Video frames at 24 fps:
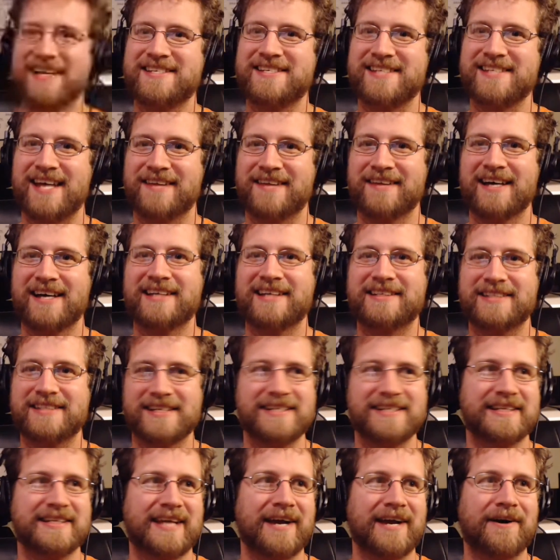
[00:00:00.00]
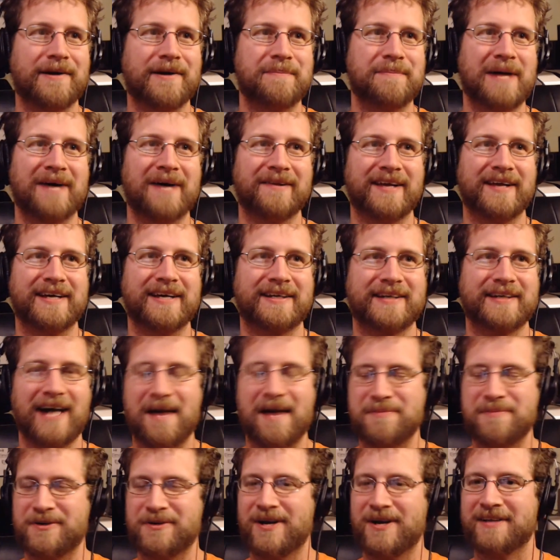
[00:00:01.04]
and like didn't care about like
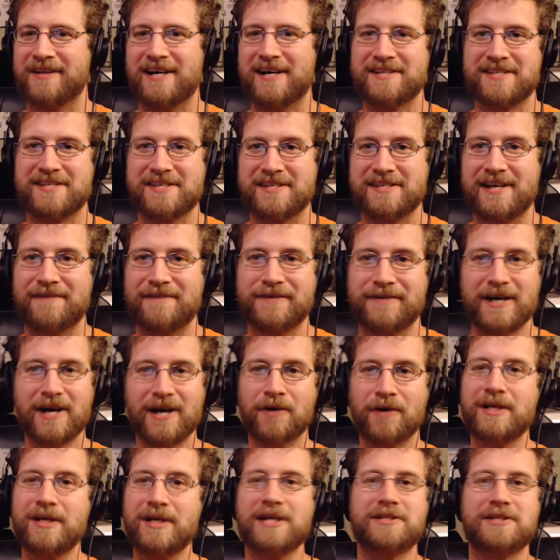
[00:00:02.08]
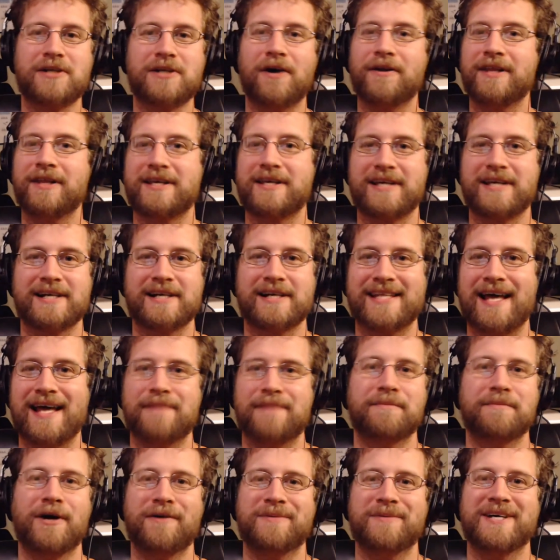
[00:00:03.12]
copyright laws and stuff, we could totally cut to
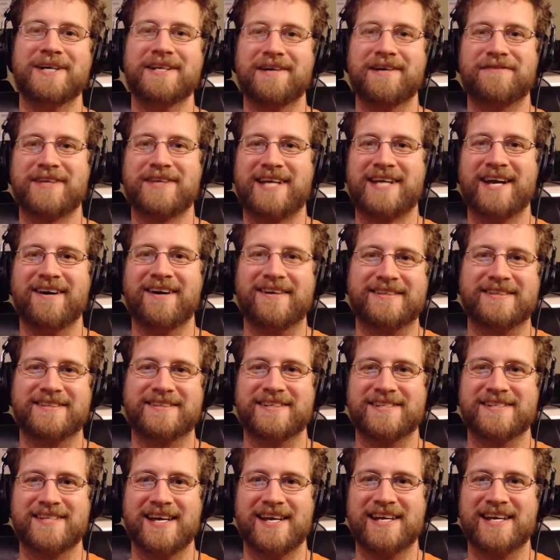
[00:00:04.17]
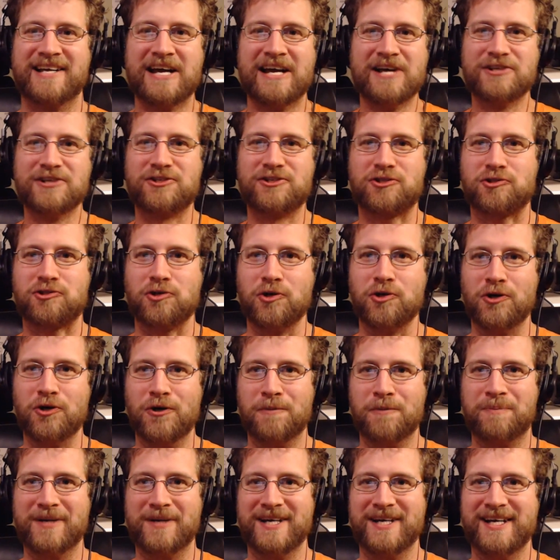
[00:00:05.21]
that moment of the character saying
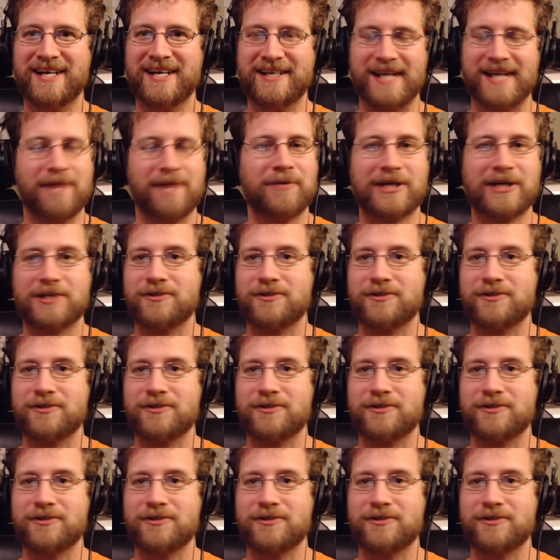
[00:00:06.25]
stupid, and we can do